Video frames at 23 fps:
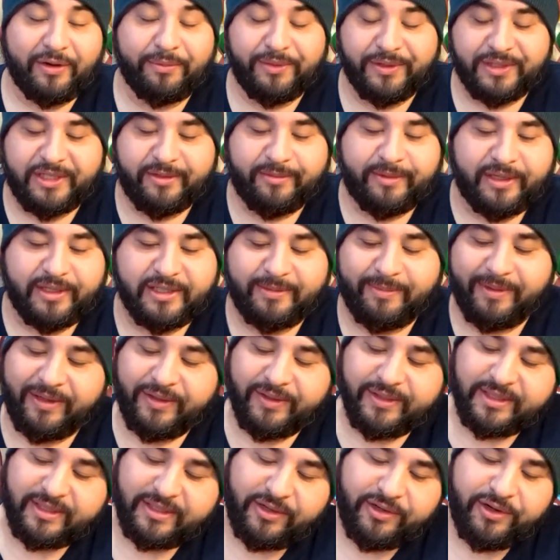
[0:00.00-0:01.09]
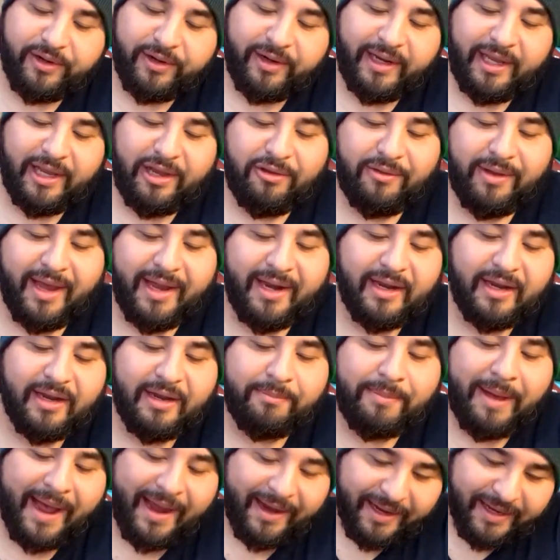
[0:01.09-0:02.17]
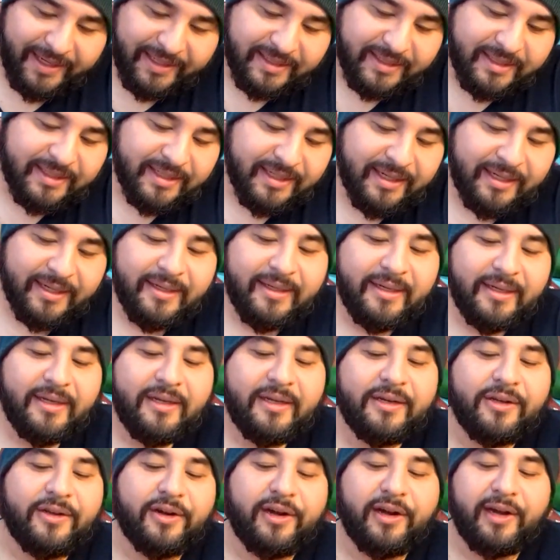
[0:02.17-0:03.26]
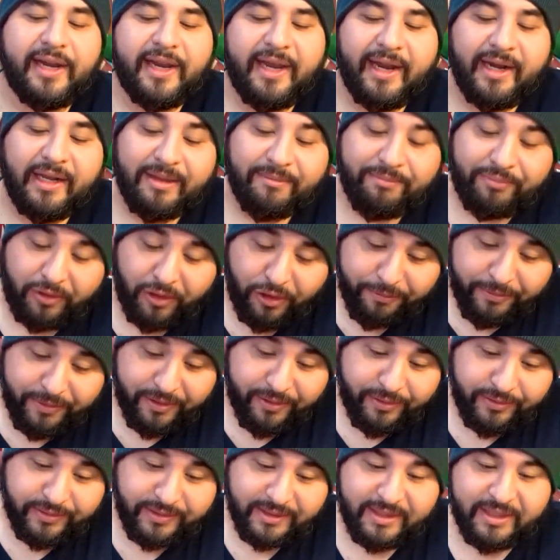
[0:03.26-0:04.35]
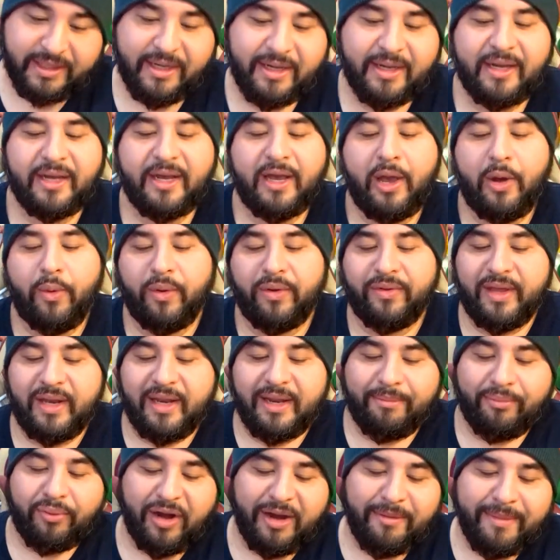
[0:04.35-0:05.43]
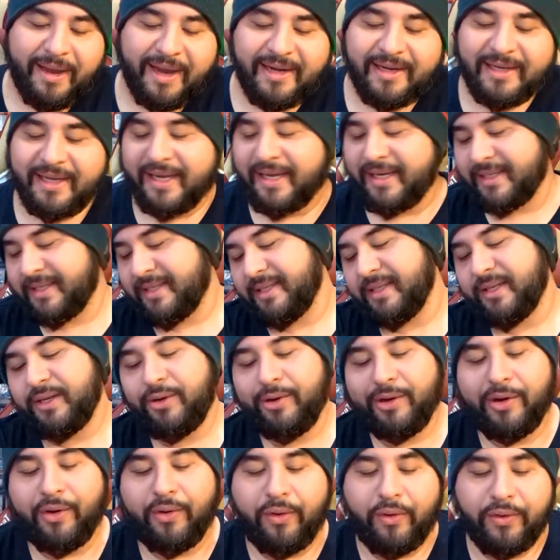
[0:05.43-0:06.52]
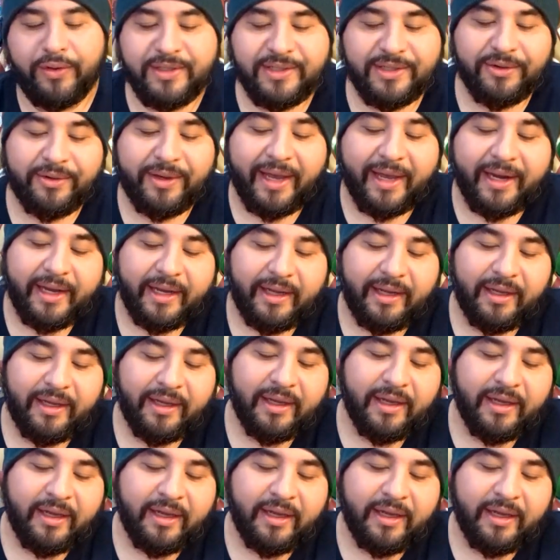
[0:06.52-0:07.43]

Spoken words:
a booster box, because not only are you getting packets, not only are you getting the promos, within the pre-made decks, you're also getting